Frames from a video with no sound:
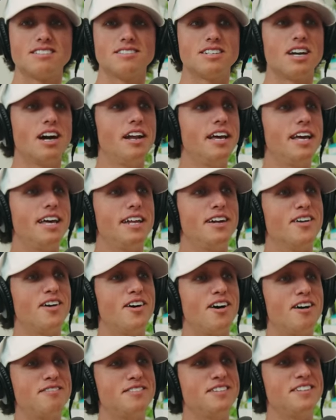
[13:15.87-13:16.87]
kind of hit it
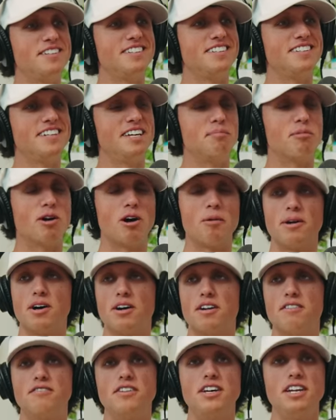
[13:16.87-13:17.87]
off and he brought me
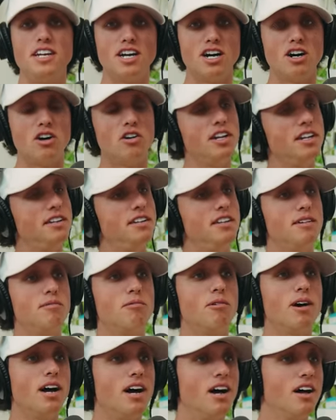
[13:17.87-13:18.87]
on a video and it did
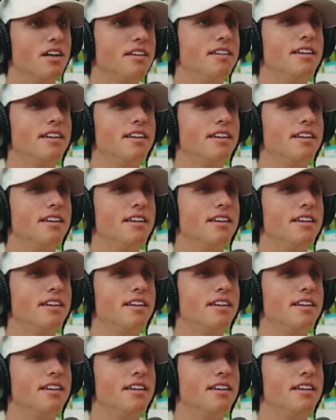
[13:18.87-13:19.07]
well.